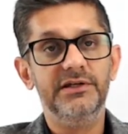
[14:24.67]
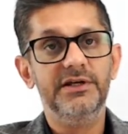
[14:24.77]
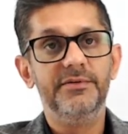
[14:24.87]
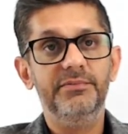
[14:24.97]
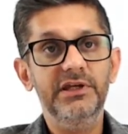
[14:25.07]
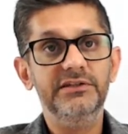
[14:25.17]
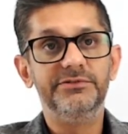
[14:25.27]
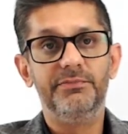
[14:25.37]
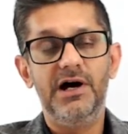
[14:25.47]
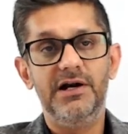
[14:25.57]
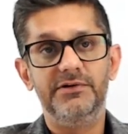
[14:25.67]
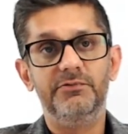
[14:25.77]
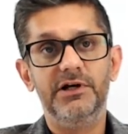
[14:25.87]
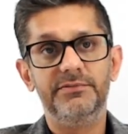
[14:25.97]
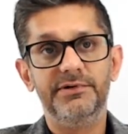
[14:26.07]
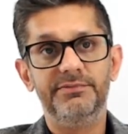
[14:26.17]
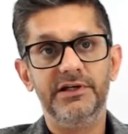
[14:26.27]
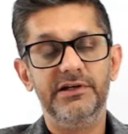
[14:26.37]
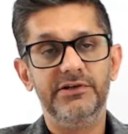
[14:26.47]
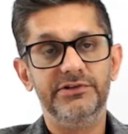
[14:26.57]
Be smart while
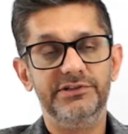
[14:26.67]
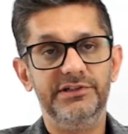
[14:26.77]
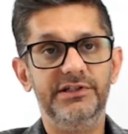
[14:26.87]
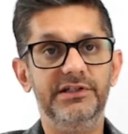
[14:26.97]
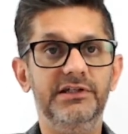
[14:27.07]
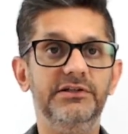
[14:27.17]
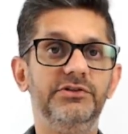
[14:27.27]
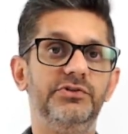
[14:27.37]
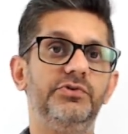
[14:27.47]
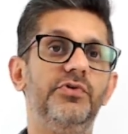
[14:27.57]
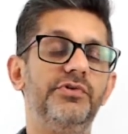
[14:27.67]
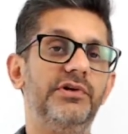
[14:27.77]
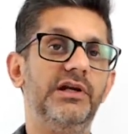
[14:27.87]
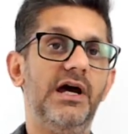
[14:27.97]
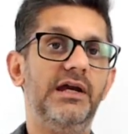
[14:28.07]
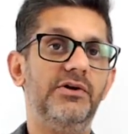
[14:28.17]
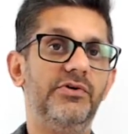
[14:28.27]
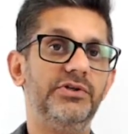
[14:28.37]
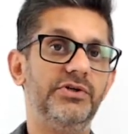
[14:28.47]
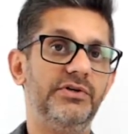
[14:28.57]
preparing your GTE. Don't rely
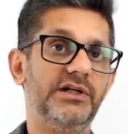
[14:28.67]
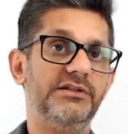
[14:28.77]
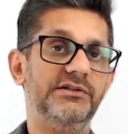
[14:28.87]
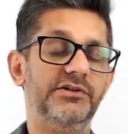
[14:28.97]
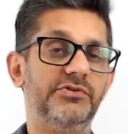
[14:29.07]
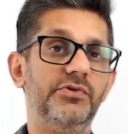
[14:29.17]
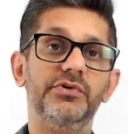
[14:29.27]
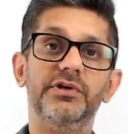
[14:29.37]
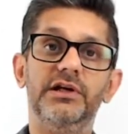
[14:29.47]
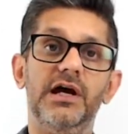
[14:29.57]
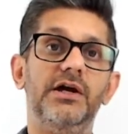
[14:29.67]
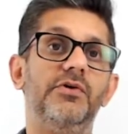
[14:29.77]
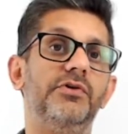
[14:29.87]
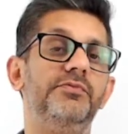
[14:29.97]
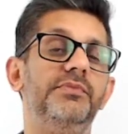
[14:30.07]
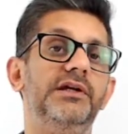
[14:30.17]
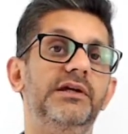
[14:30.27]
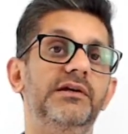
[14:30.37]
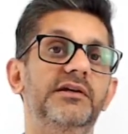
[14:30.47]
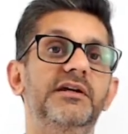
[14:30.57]
on your agent. Don't rely on
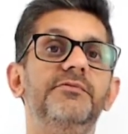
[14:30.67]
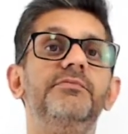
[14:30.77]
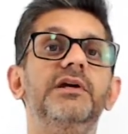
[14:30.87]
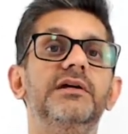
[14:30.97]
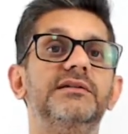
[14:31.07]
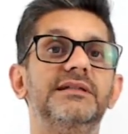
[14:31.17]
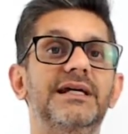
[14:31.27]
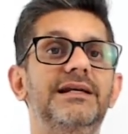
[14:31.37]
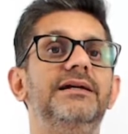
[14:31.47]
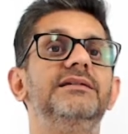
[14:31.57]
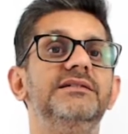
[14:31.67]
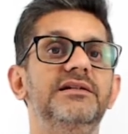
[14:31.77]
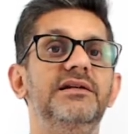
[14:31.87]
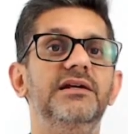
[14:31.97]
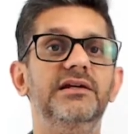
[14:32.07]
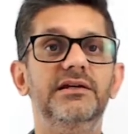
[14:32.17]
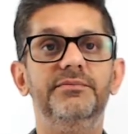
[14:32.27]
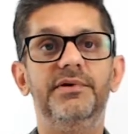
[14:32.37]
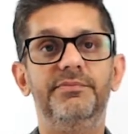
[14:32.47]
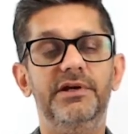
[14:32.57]
me. Give me a skeleton GTE.
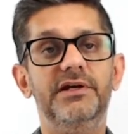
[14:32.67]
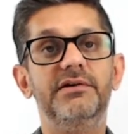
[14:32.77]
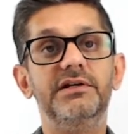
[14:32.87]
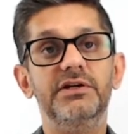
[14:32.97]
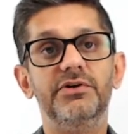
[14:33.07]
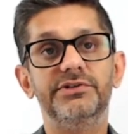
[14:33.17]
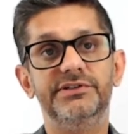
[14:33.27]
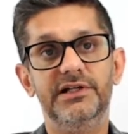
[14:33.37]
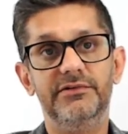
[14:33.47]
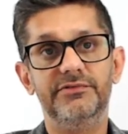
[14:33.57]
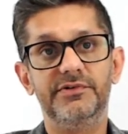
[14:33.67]
Prepare it yourself.